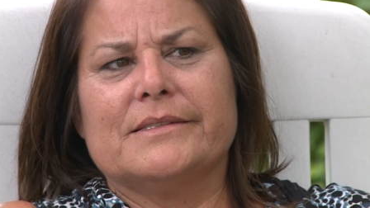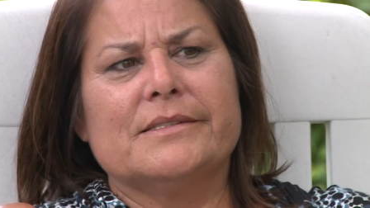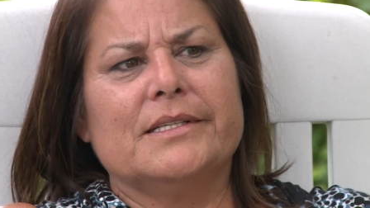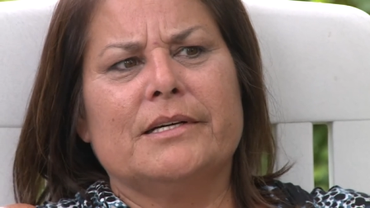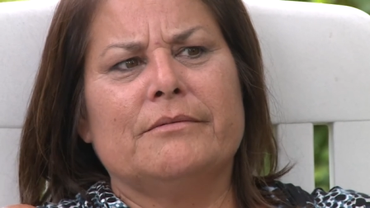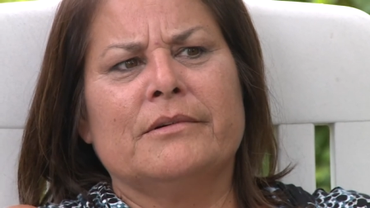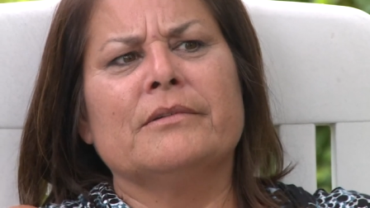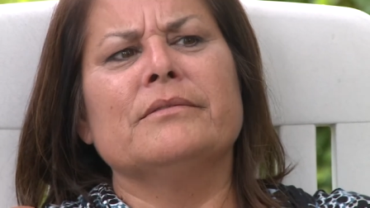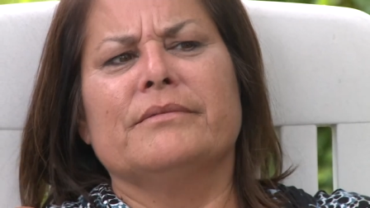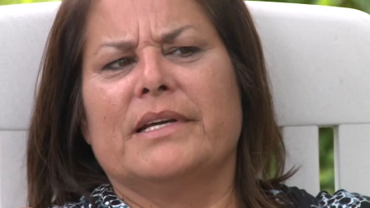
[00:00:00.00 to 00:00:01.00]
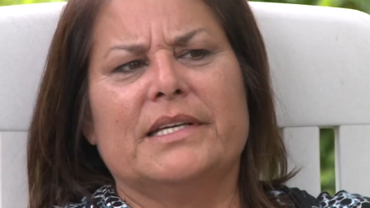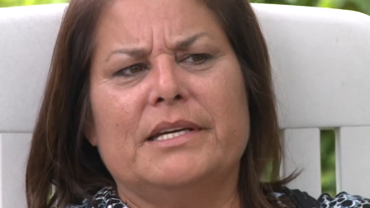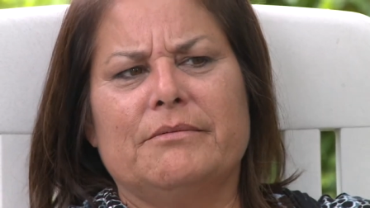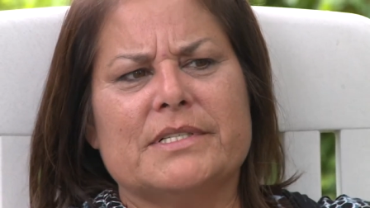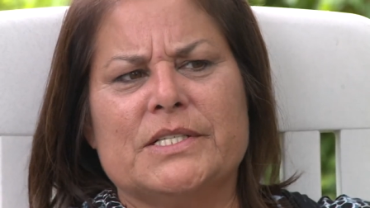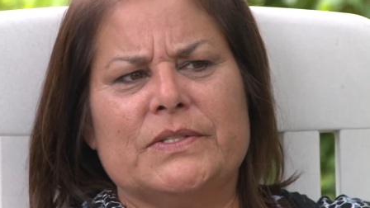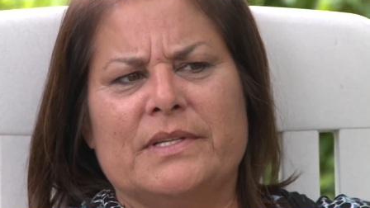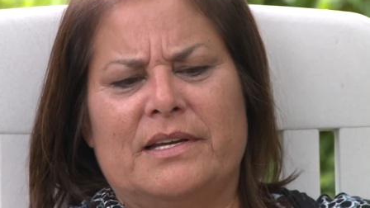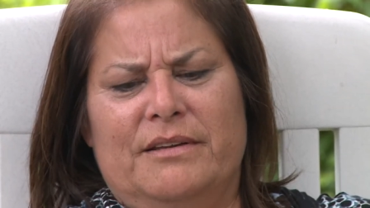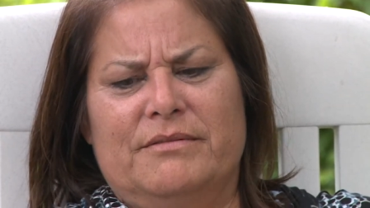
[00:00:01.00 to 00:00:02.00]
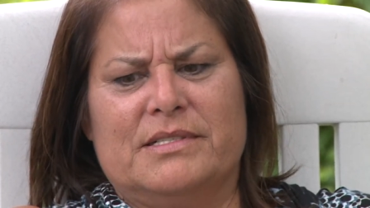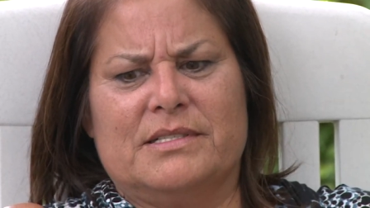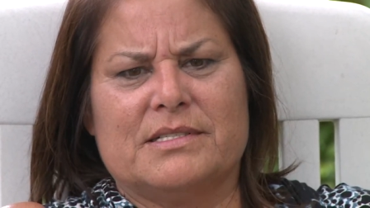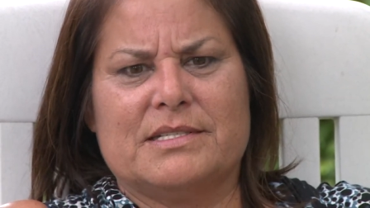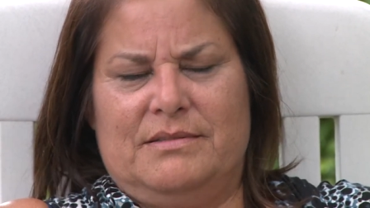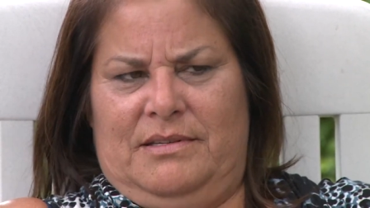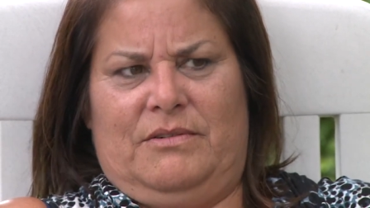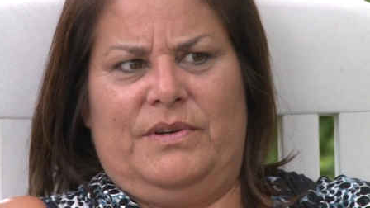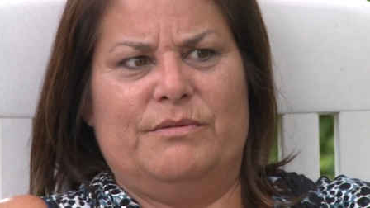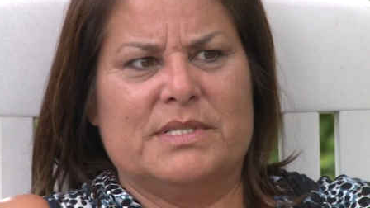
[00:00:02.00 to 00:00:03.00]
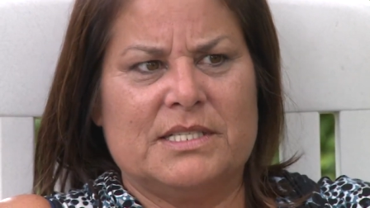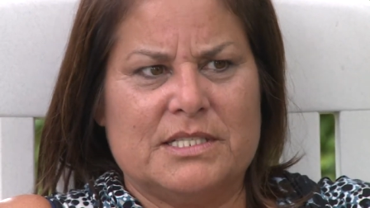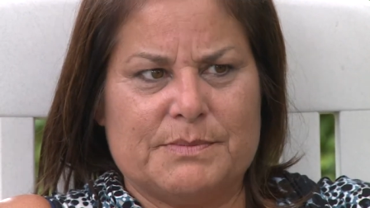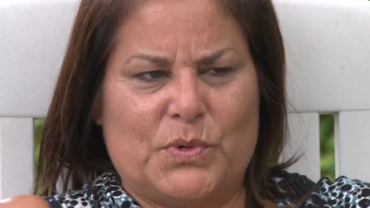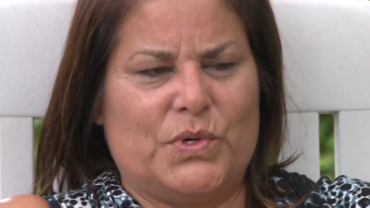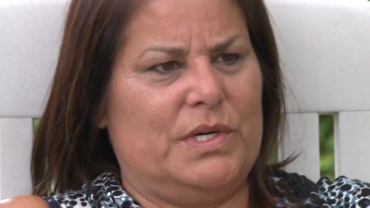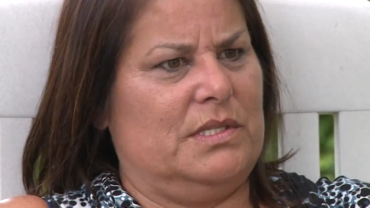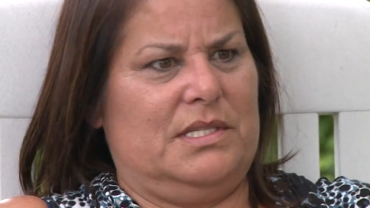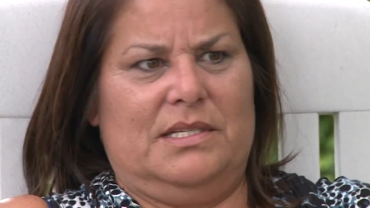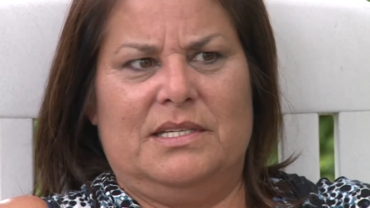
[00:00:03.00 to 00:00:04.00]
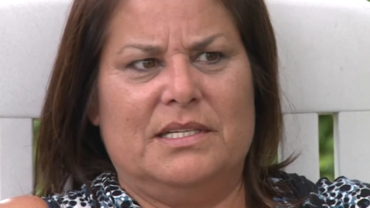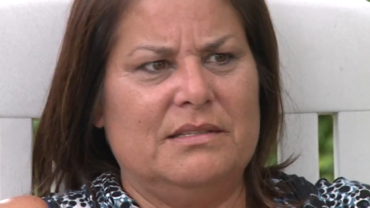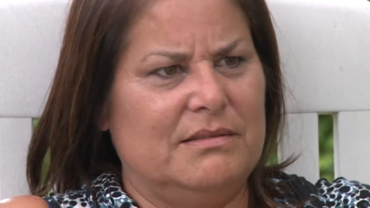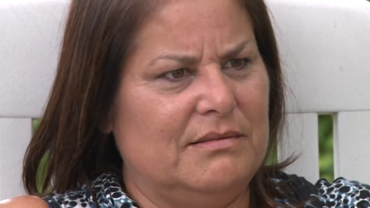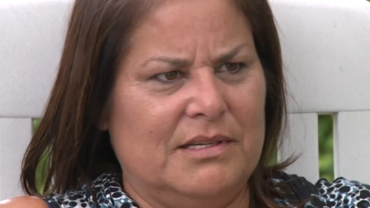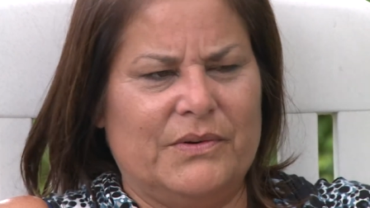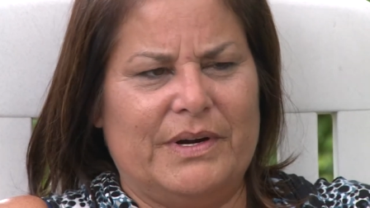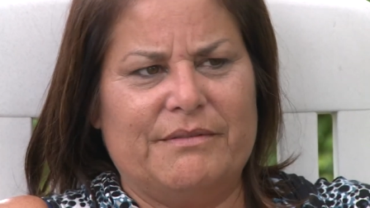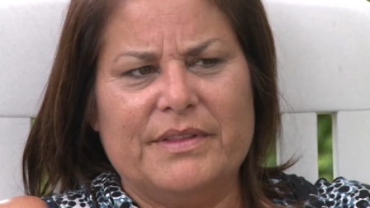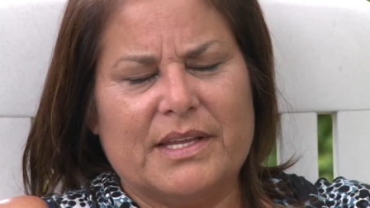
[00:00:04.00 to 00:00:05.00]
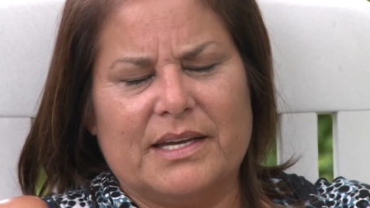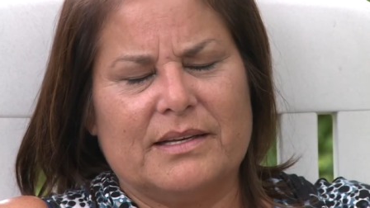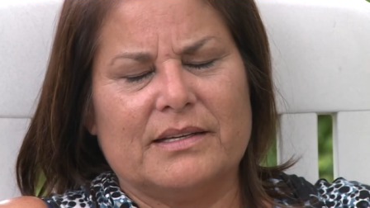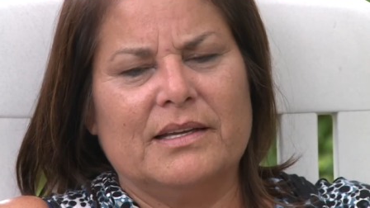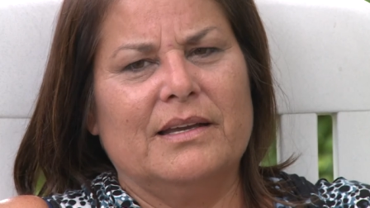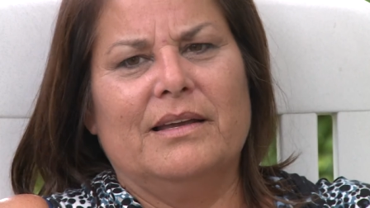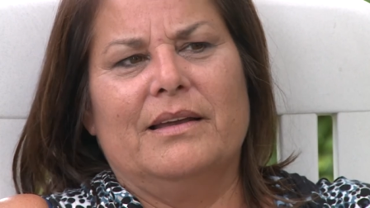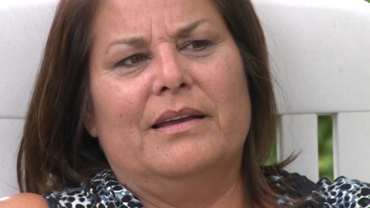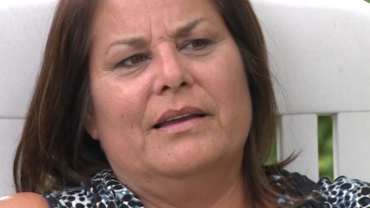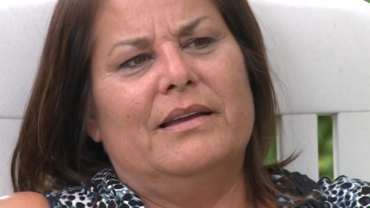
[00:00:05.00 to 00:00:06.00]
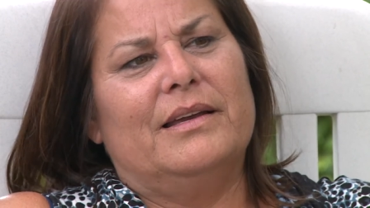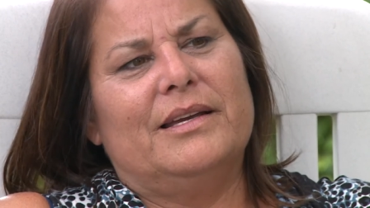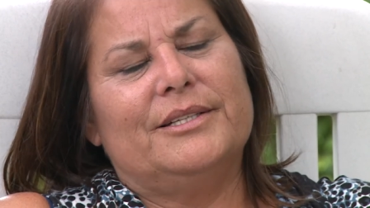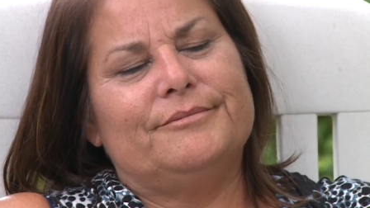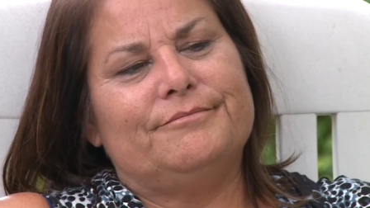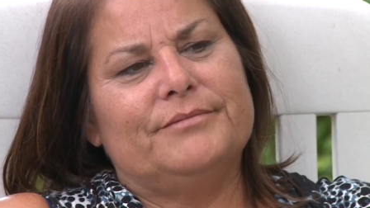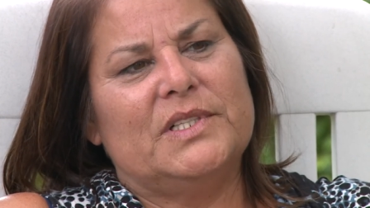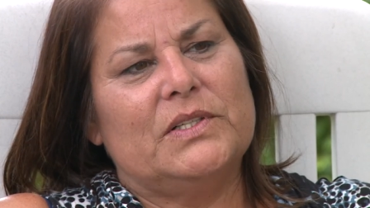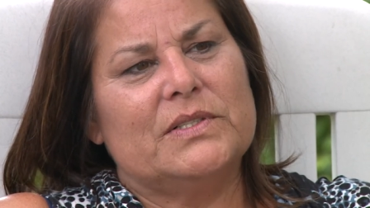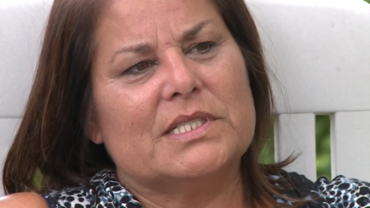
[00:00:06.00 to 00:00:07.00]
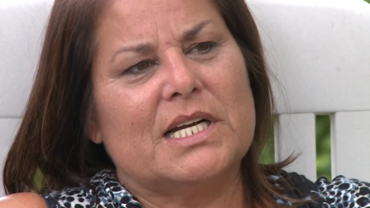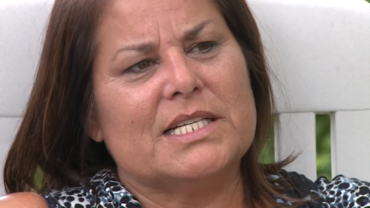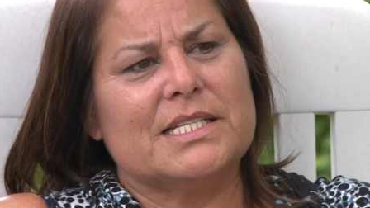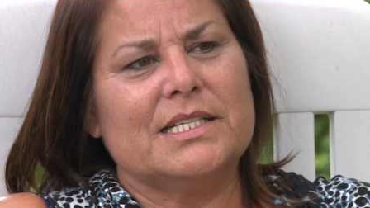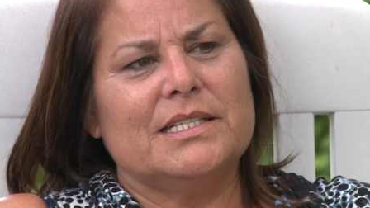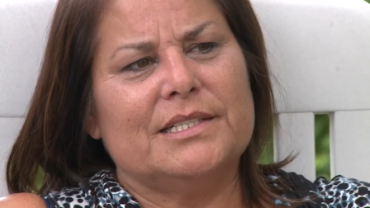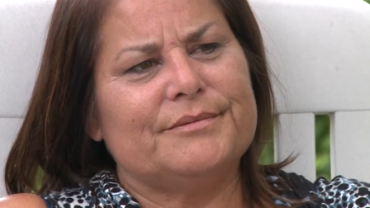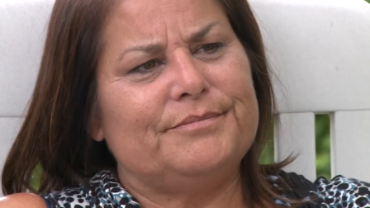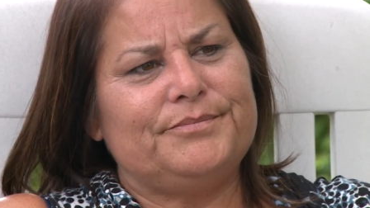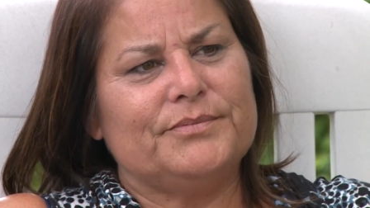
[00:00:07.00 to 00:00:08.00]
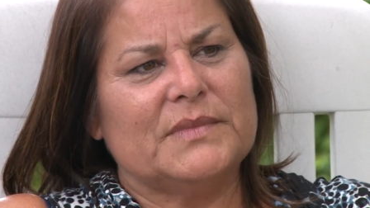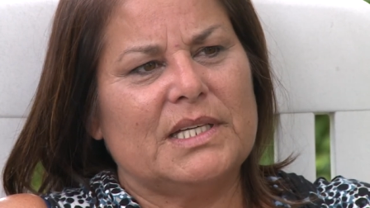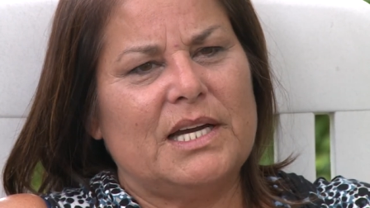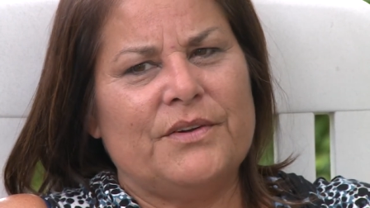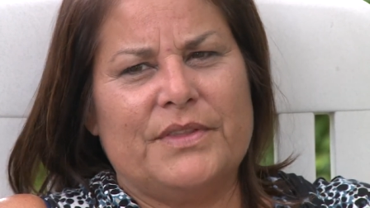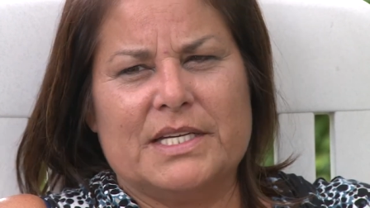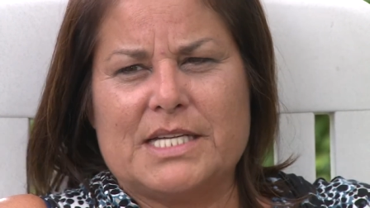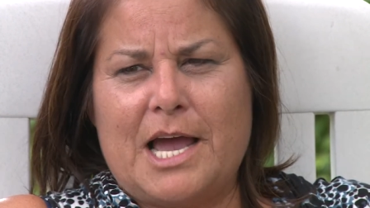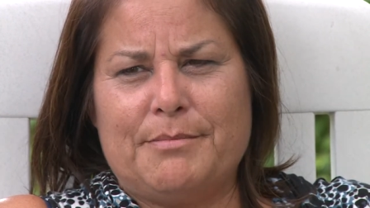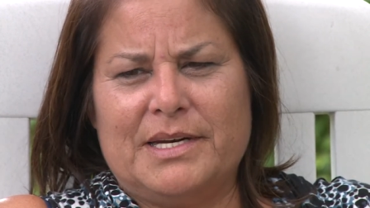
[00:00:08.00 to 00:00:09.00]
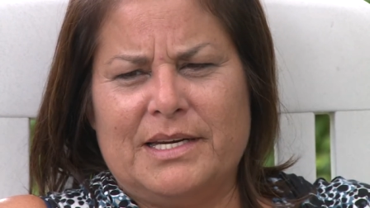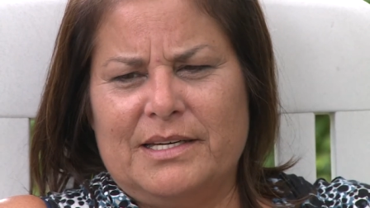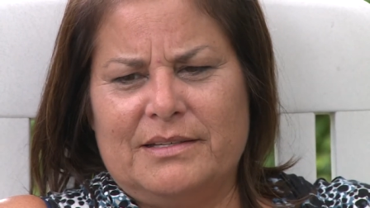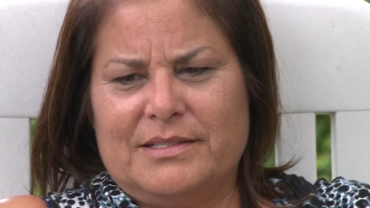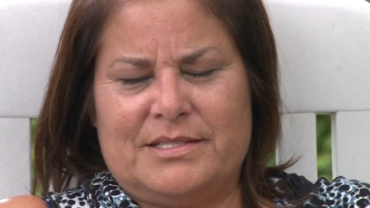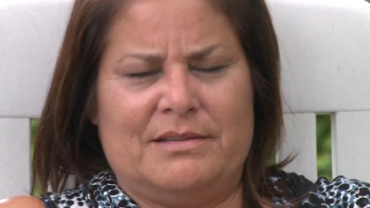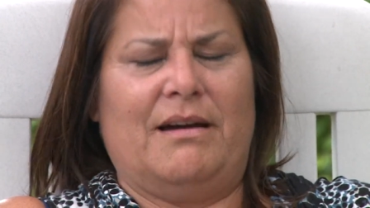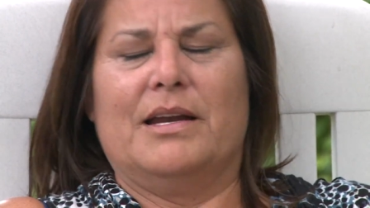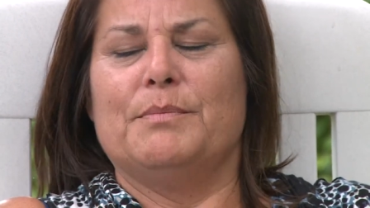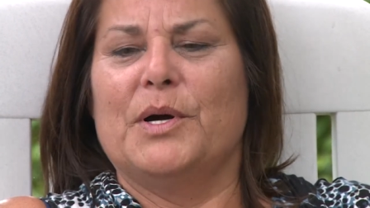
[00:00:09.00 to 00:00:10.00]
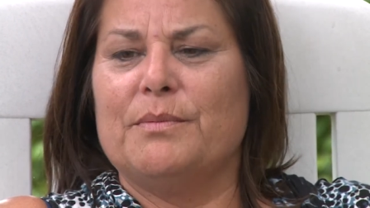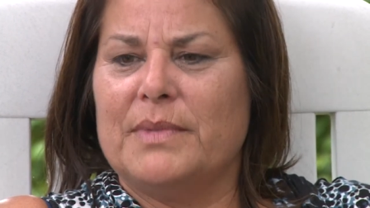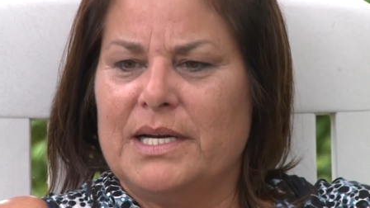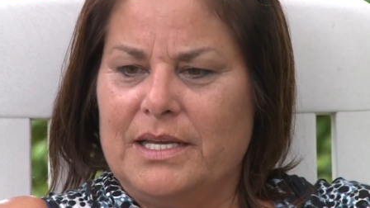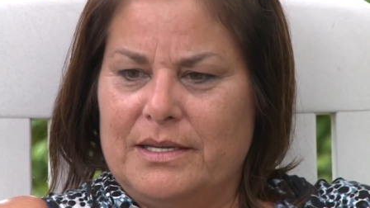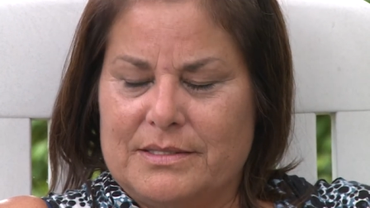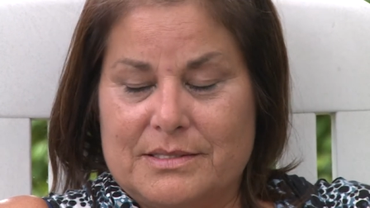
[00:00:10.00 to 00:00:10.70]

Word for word: yeah you know, well that kid wasn't doing that he was just you know he was into sports he did you know everything and you know it's kind of sickening how things happen and it's not about money it's